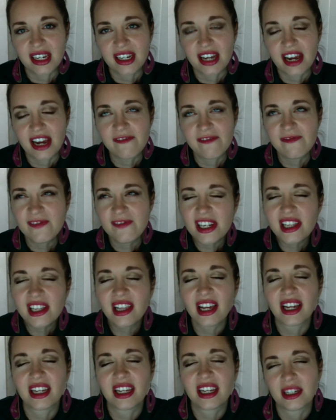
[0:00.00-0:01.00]
I feel
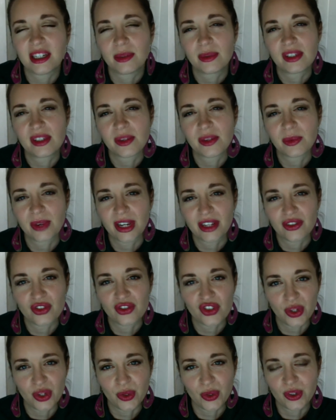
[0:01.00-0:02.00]
like it was around
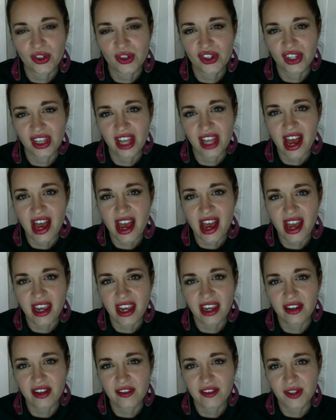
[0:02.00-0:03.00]
June or
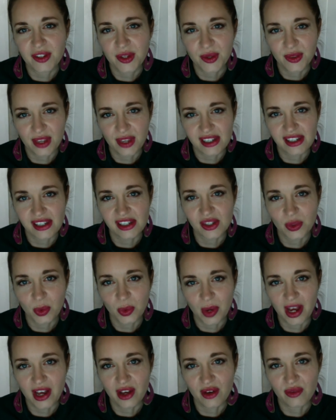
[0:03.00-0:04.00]
July of
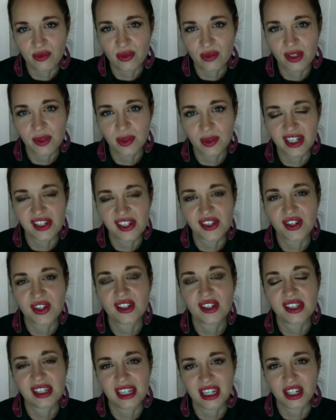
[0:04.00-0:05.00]
2012 was when I
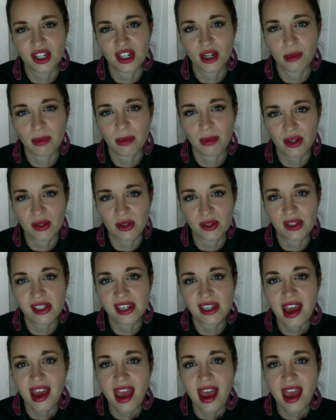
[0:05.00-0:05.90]
started seeing her post.